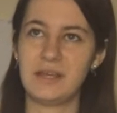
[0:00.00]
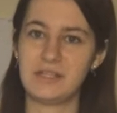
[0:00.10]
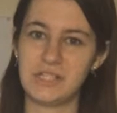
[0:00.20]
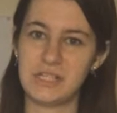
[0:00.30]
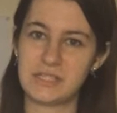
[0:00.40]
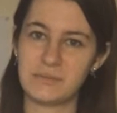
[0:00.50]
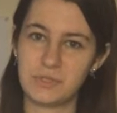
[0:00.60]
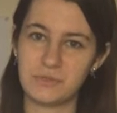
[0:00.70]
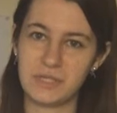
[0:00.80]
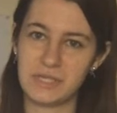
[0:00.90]
and she ends
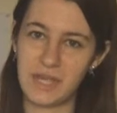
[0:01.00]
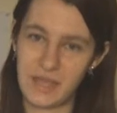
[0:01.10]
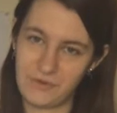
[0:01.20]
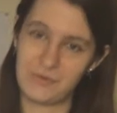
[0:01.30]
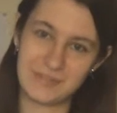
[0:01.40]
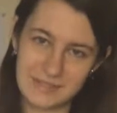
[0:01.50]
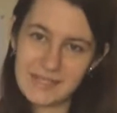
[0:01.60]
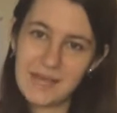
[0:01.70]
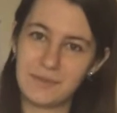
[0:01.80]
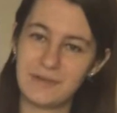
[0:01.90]
up doing everyone's
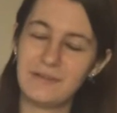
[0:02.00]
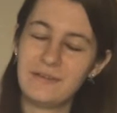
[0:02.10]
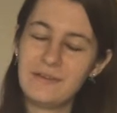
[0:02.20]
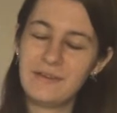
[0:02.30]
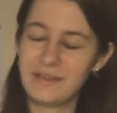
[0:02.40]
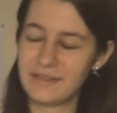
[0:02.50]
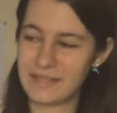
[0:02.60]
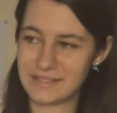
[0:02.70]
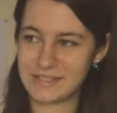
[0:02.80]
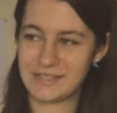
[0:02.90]
assignment.
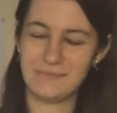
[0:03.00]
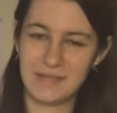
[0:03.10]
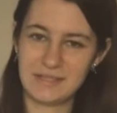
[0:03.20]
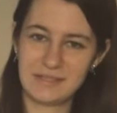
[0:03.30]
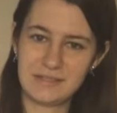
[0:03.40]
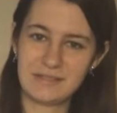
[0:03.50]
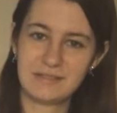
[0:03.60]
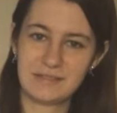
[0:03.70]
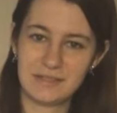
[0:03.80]
that's just amazing.